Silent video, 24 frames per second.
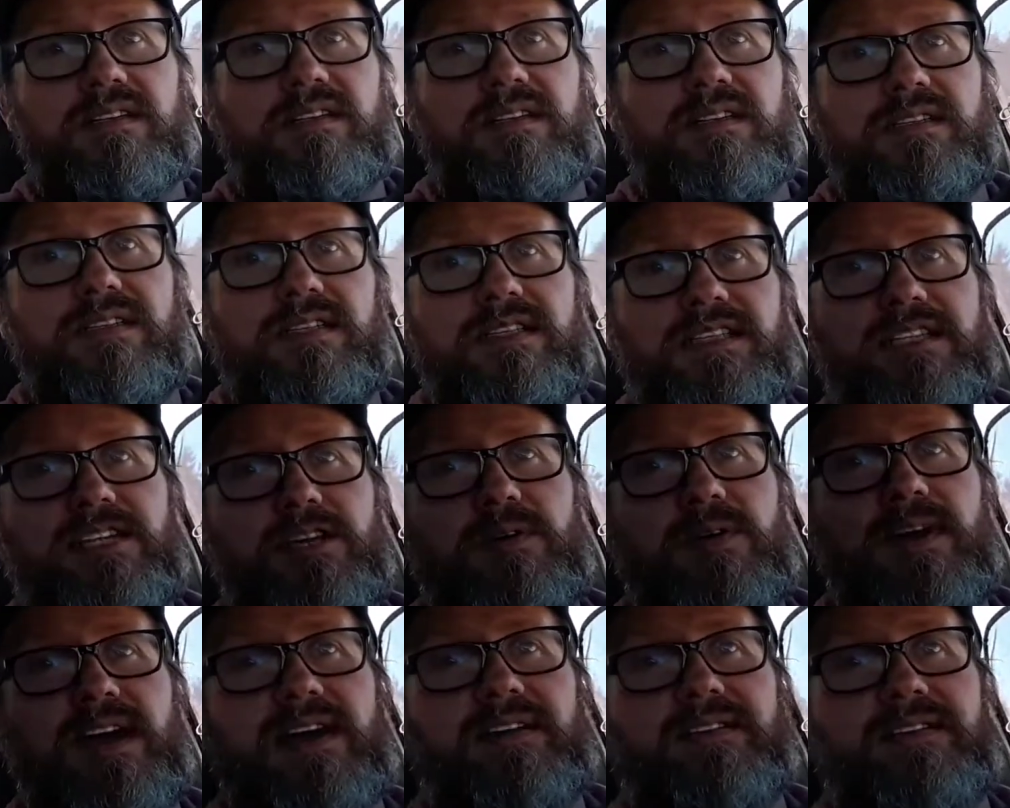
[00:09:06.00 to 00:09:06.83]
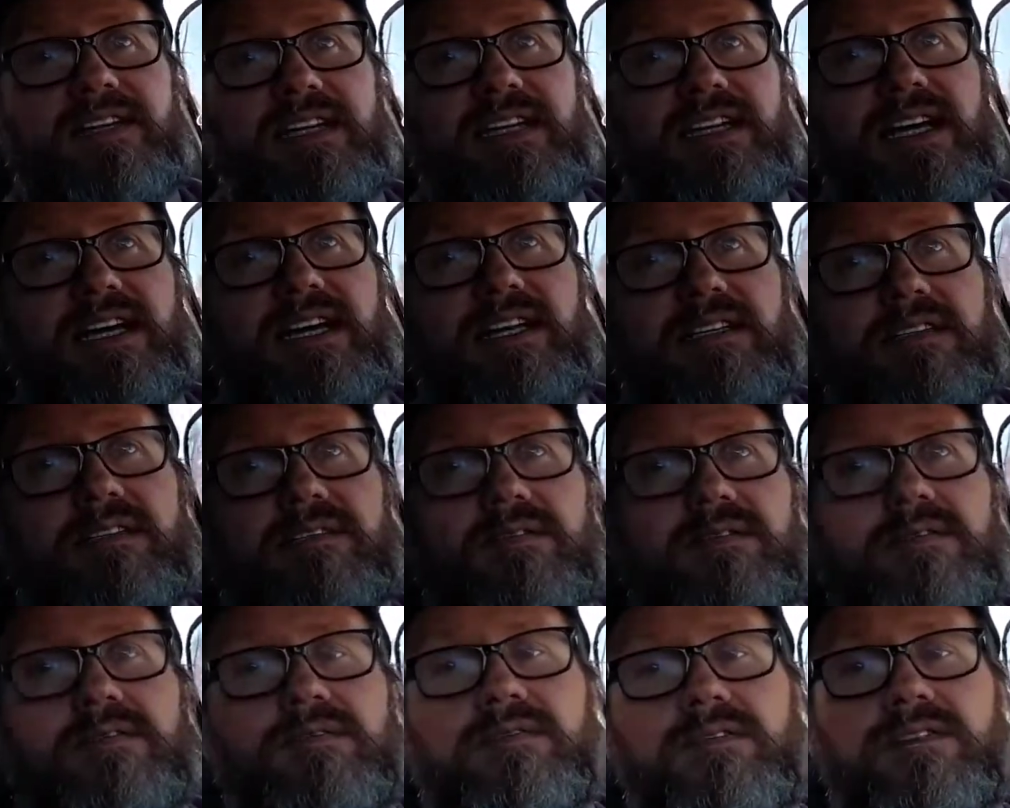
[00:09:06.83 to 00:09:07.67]
I do have the, uh,
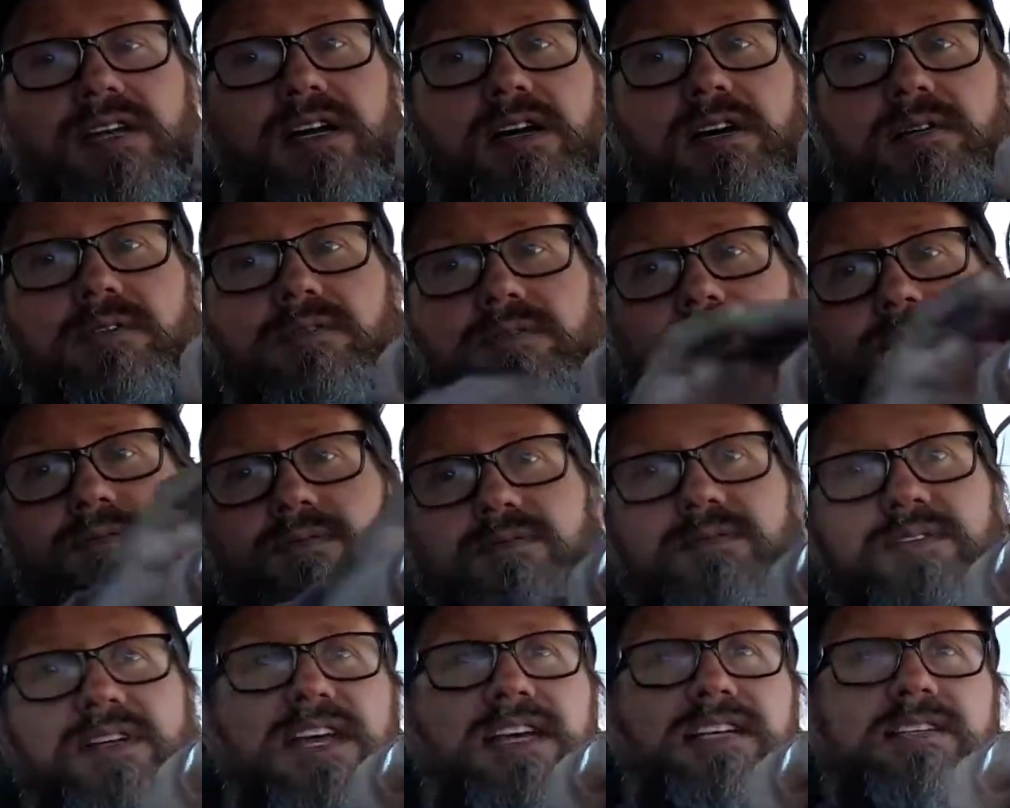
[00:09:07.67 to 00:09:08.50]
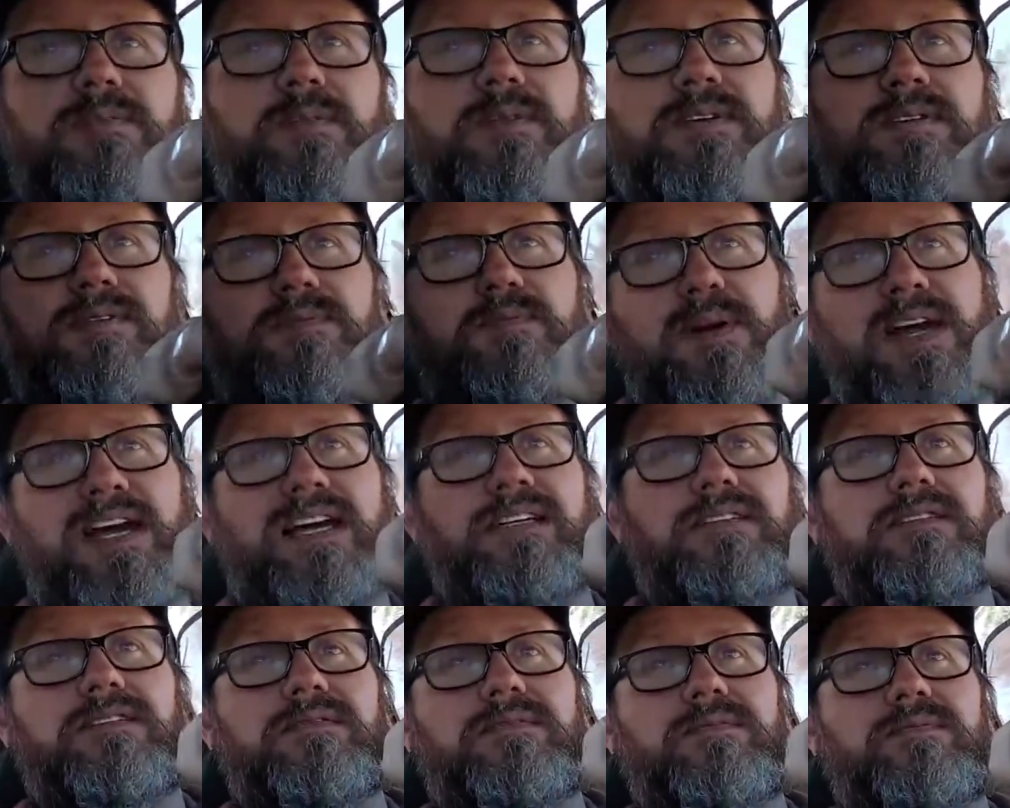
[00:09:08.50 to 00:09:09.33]
you know, this
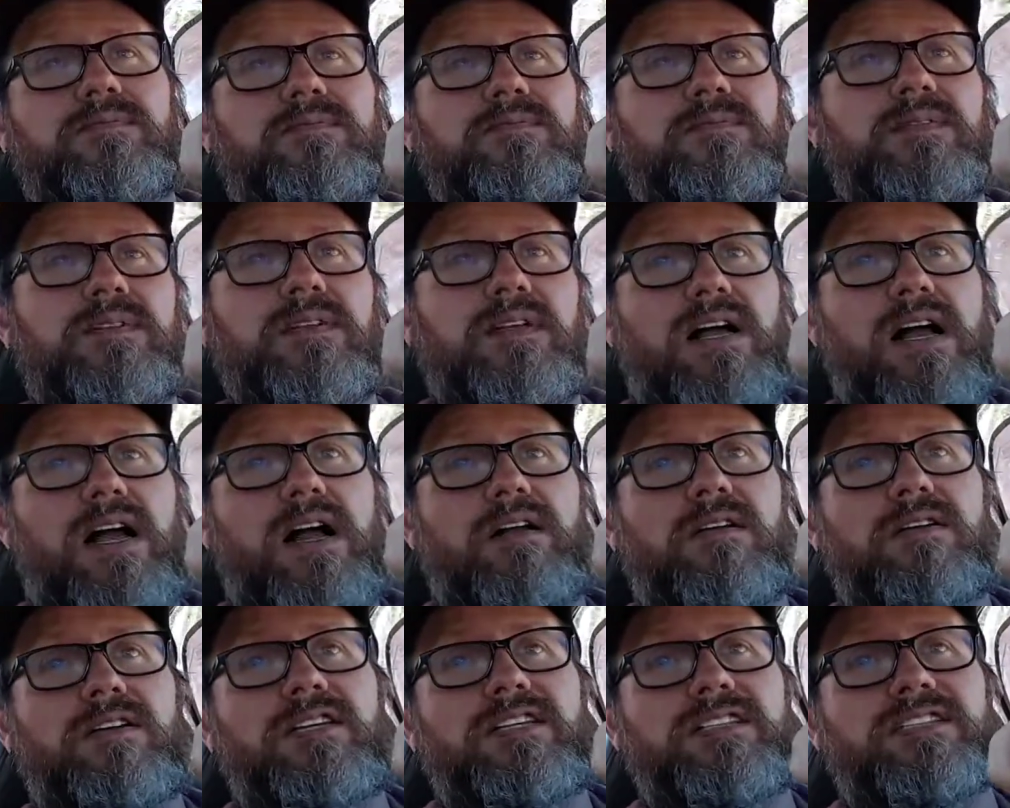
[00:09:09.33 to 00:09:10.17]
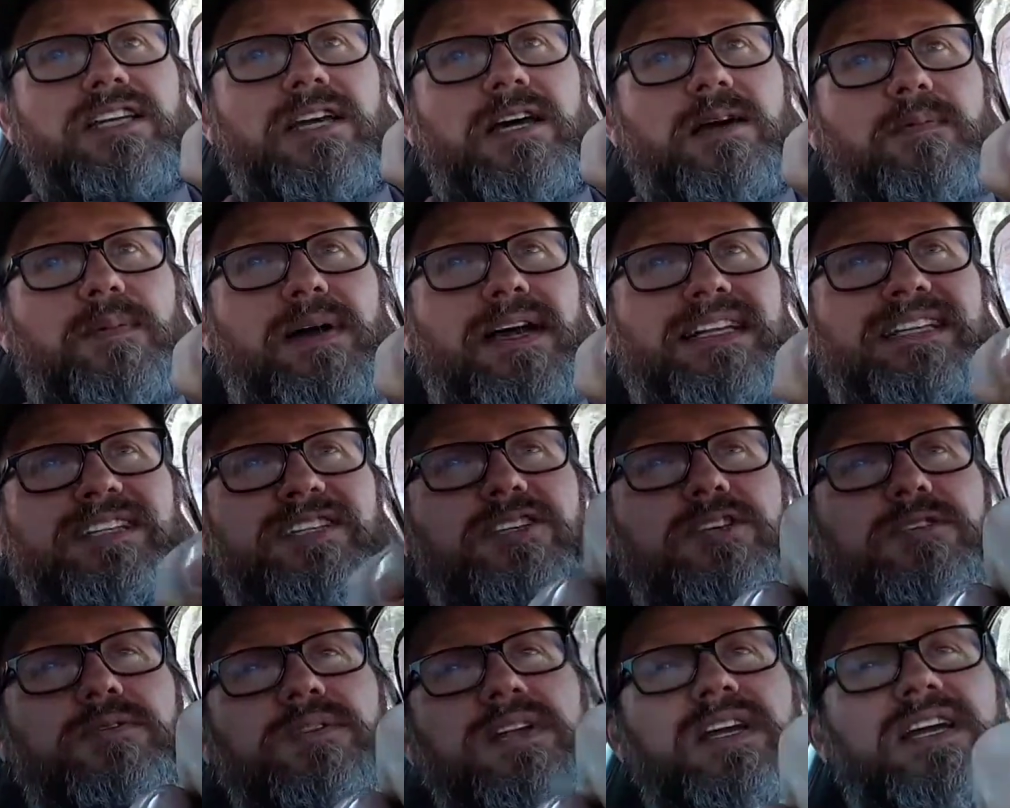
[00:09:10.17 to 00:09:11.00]
panel all hooked up. I
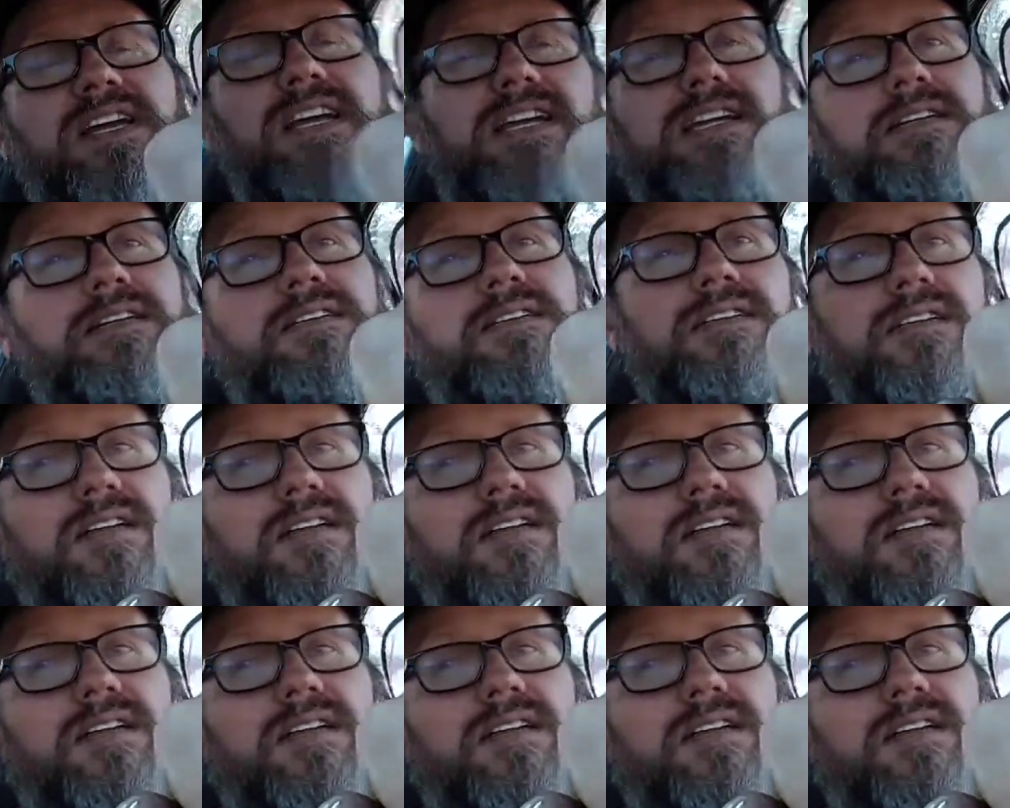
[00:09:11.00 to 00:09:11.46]
do need,